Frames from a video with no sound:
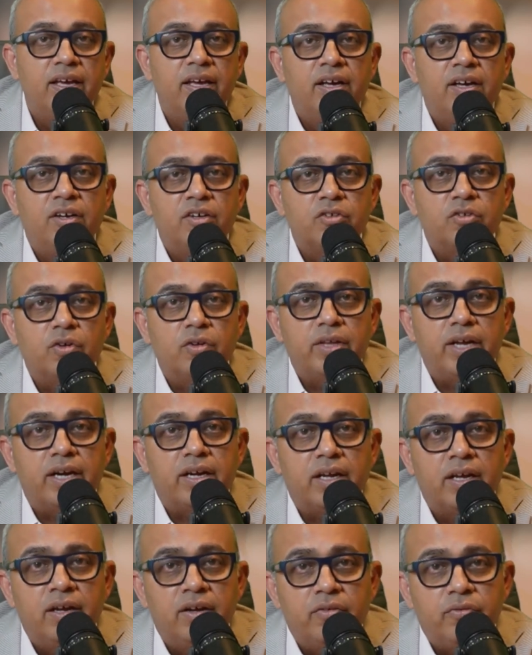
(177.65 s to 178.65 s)
so that
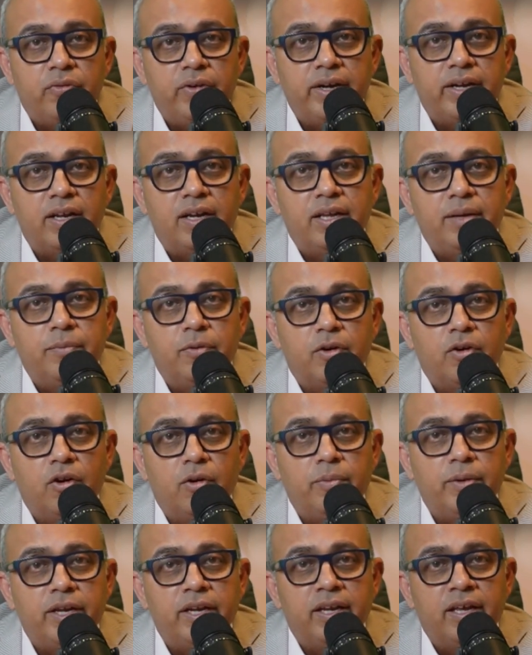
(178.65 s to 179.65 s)
fetal
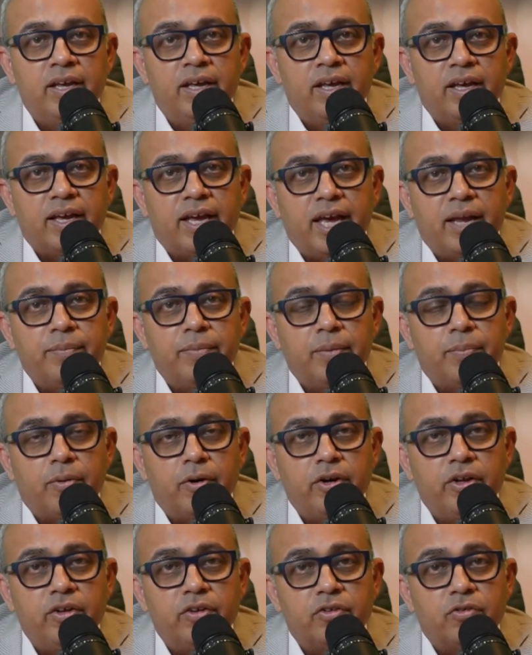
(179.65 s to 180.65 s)
hemoglobin can be
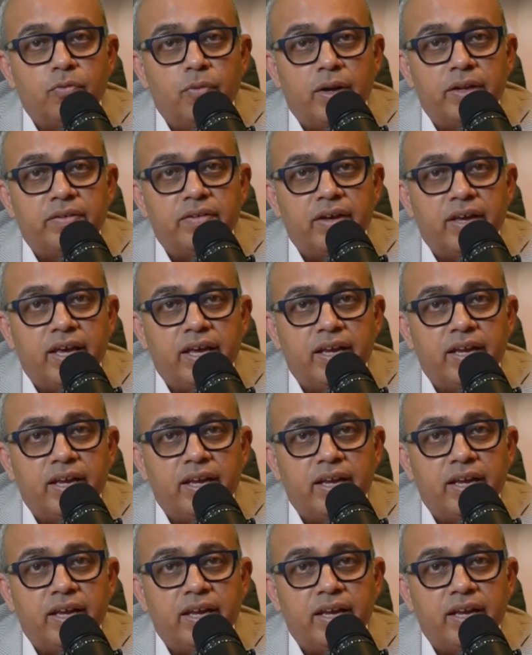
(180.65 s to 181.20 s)
produced once again